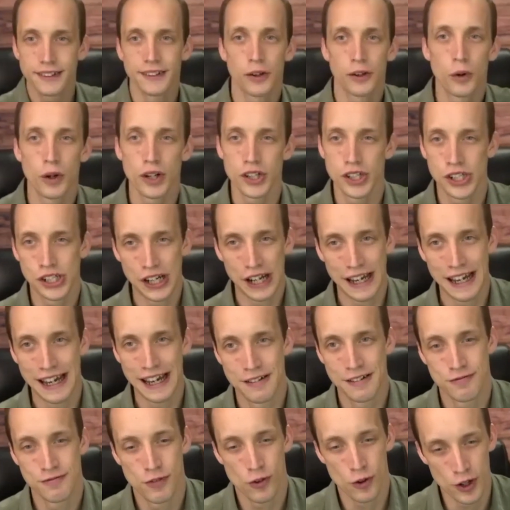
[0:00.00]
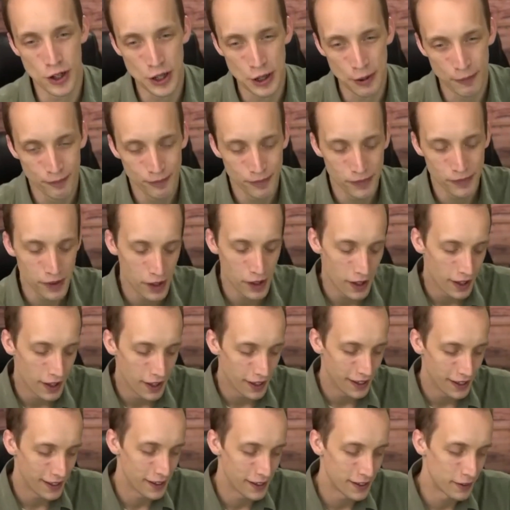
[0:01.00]
question I have for you.
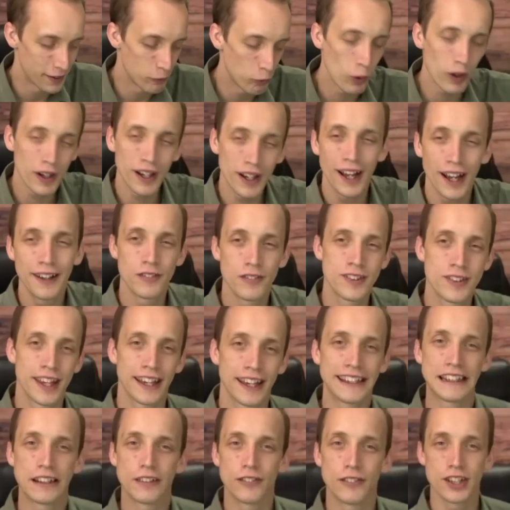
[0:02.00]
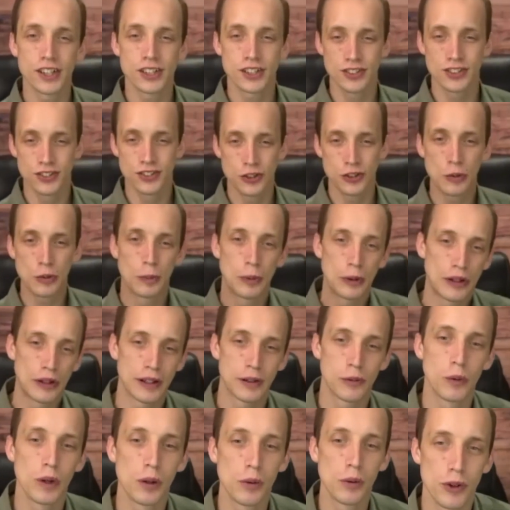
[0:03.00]
Uh, what kind of tech innovations do you
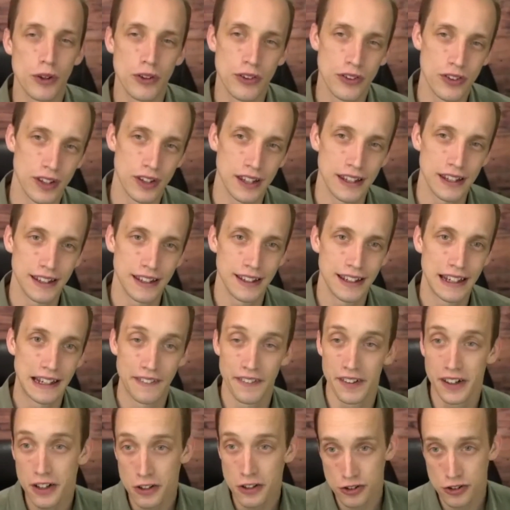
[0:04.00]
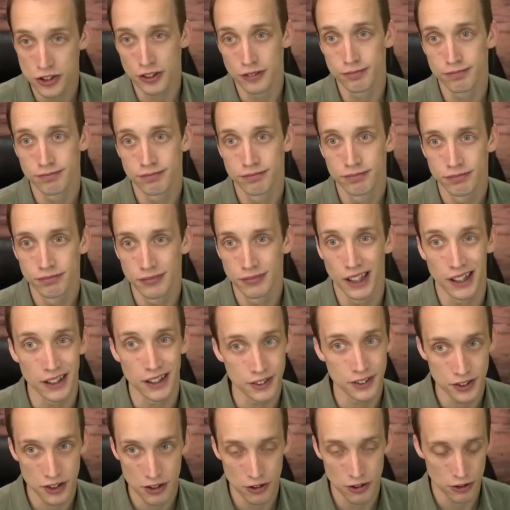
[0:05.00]
predict we will see in the near term,
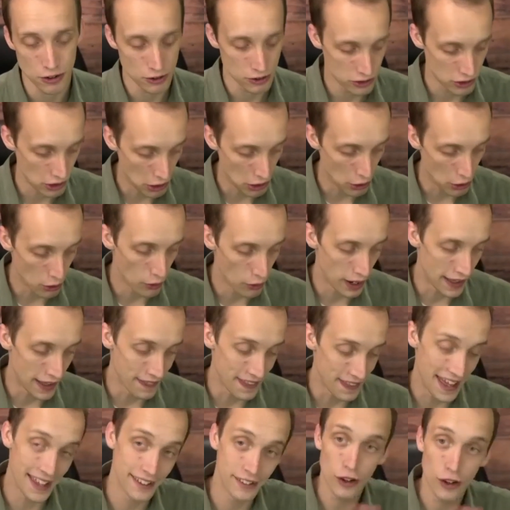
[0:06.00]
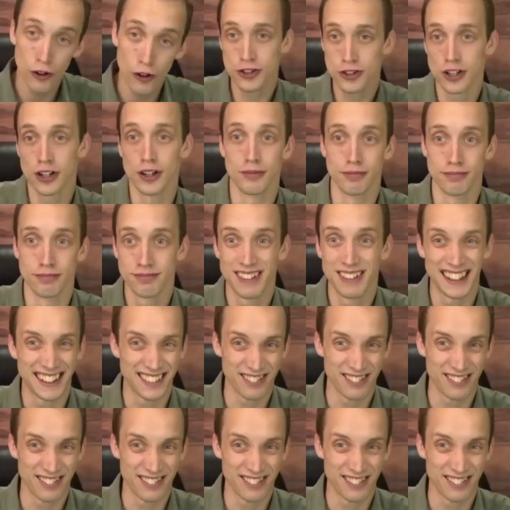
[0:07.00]
next year or so, and then long term, like